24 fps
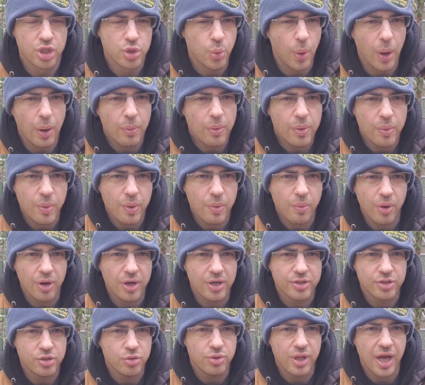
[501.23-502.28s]
So why would we
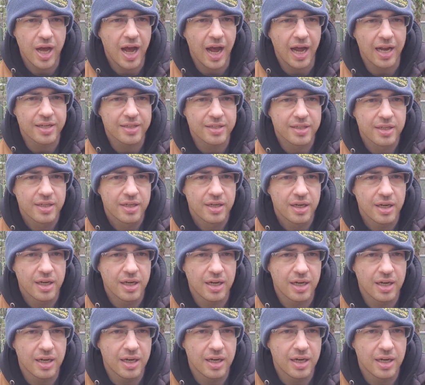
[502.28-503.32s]
want to do that
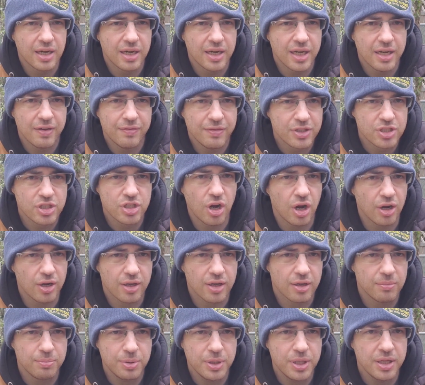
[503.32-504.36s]
if it's
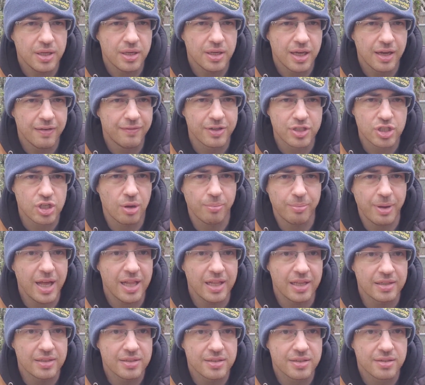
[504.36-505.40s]
not complete, if it's not
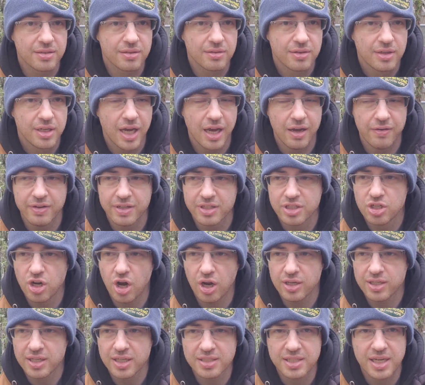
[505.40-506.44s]
balanced, if it's
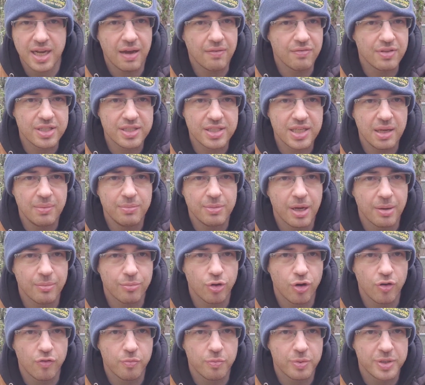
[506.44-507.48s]
doesn't have the same
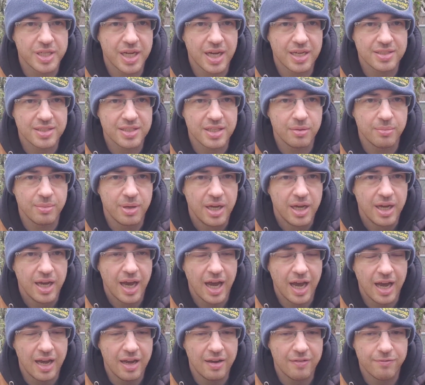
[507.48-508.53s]
number of potassium
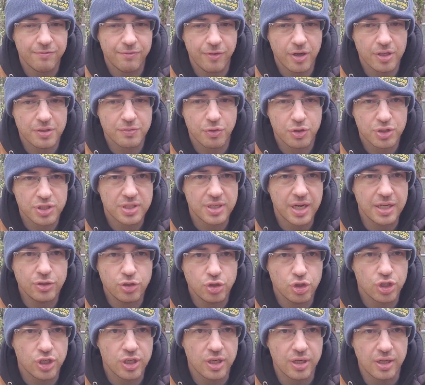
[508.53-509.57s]
and phosphorus and
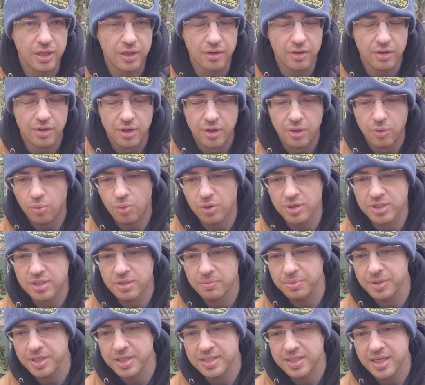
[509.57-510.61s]
nitrogen in it? Well,
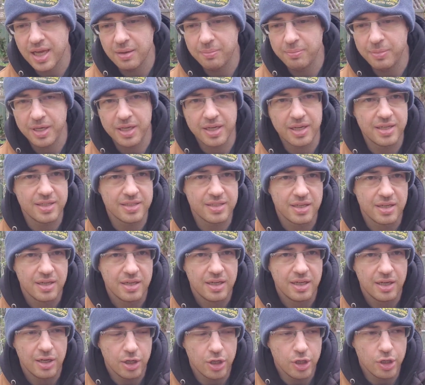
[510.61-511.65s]
simply said, because
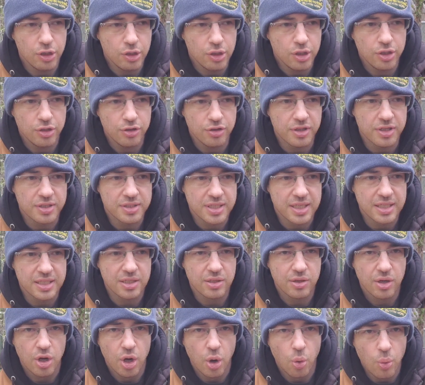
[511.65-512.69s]
earlier in the
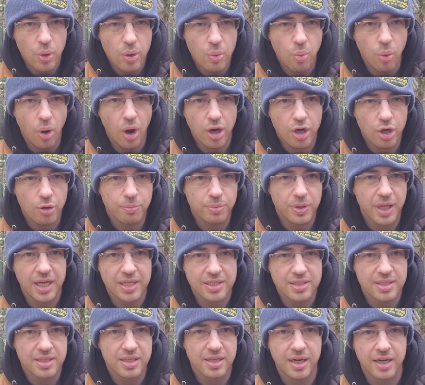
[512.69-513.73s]
season, we want our
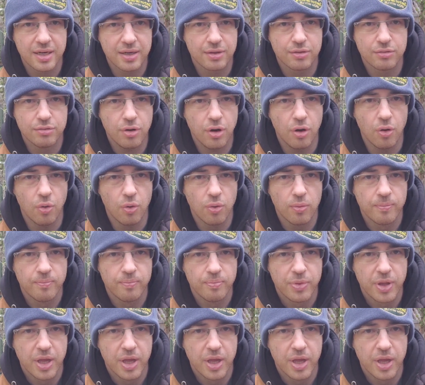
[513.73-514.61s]
plants to kind of grow.